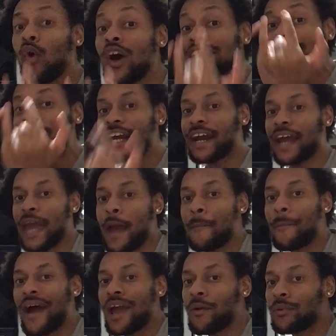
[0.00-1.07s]
What's good,
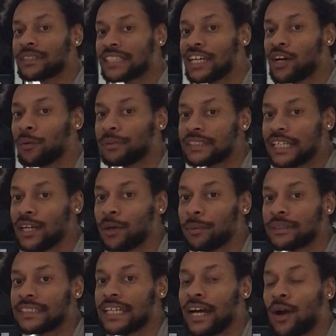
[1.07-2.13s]
everybody? What's good? What's good?
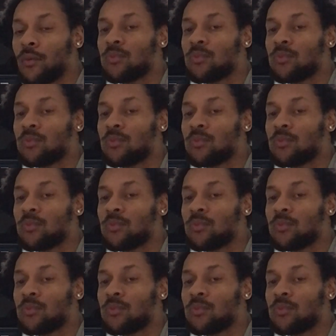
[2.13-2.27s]
What's good?